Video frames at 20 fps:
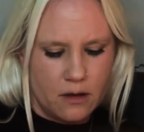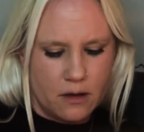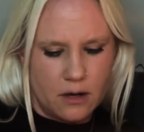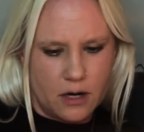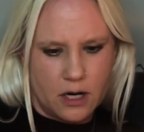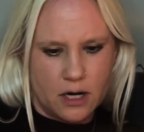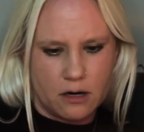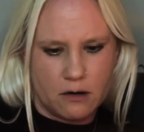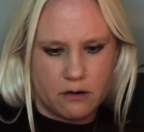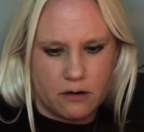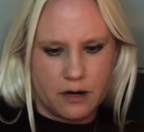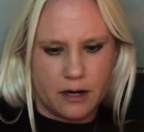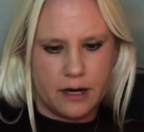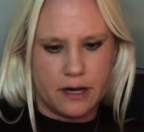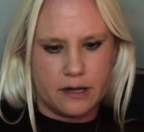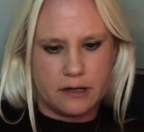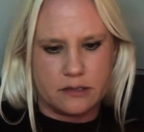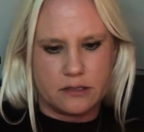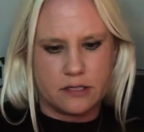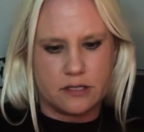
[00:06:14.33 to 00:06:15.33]
All
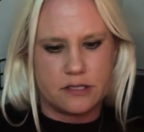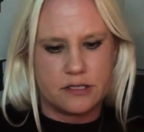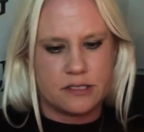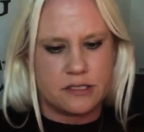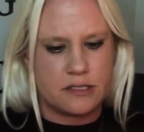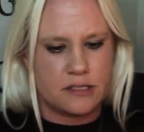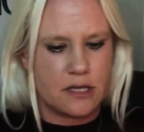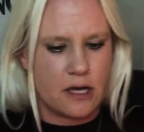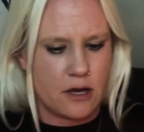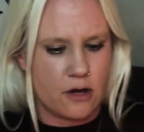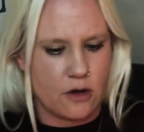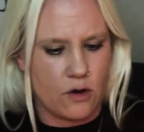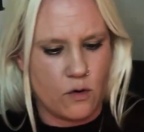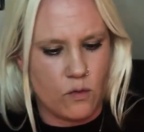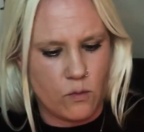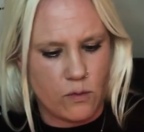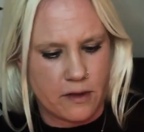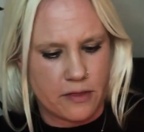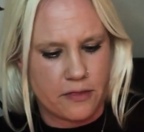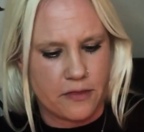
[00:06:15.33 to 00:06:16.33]
right.
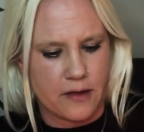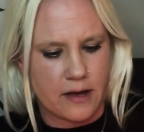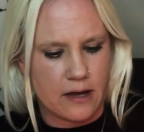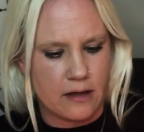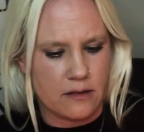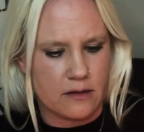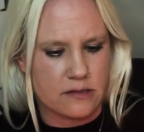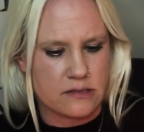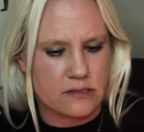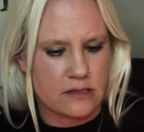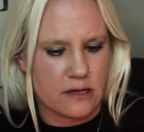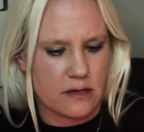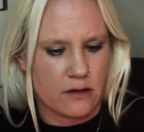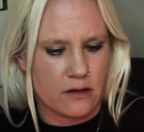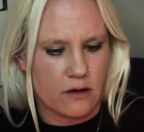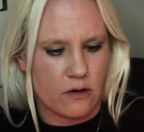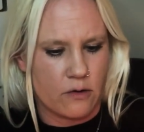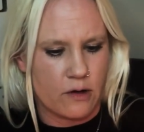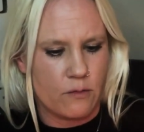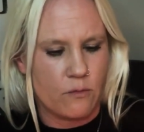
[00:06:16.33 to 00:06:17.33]
So with that, let's get
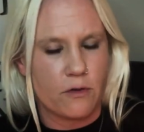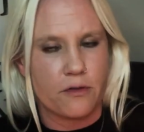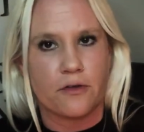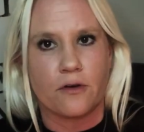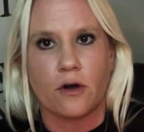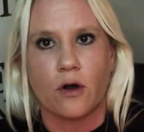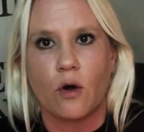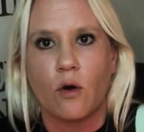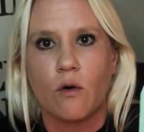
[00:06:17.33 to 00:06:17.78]
going with our